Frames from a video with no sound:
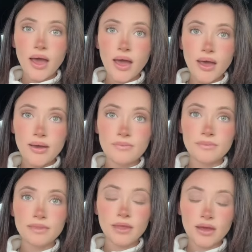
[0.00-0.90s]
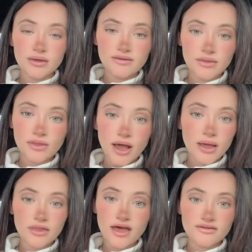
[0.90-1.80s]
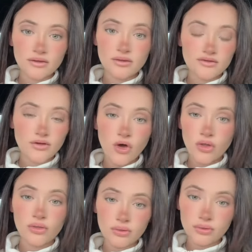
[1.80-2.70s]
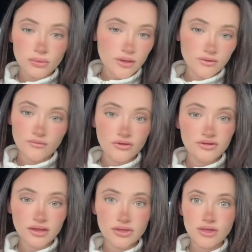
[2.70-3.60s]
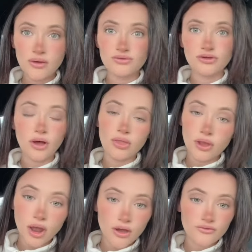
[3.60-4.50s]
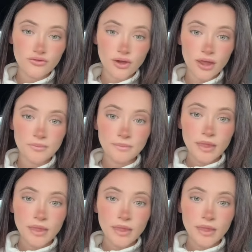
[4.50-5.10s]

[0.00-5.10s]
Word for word: Um, I said that that's that's on that's on footage was on the live stream.